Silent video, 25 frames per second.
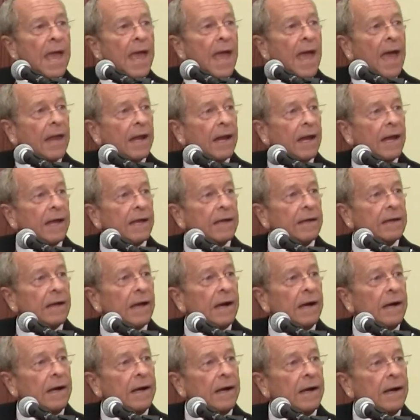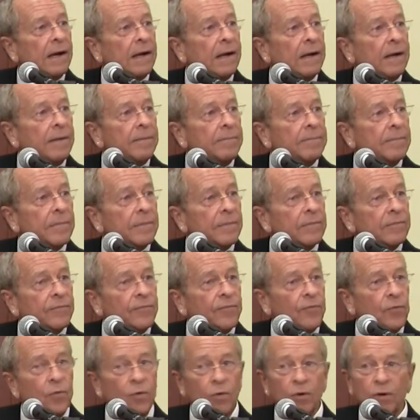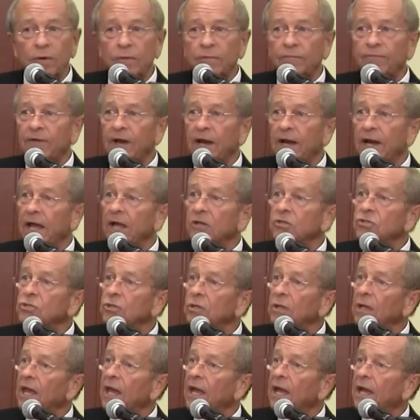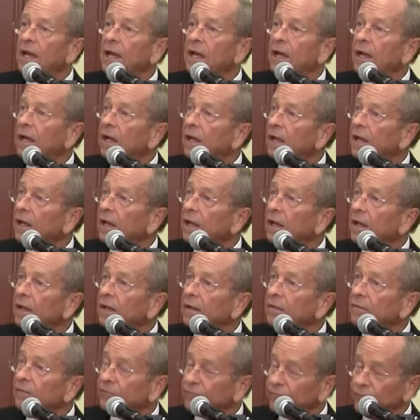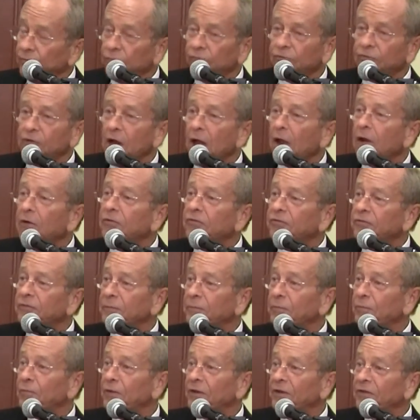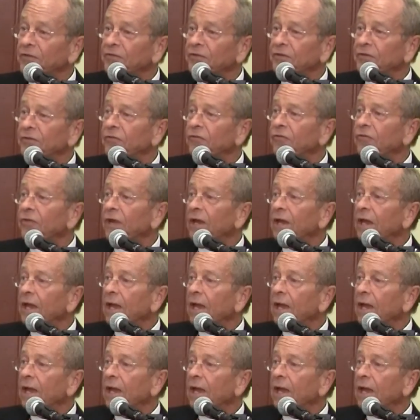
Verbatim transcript: And I, um, for financial uh, full scholarship reasons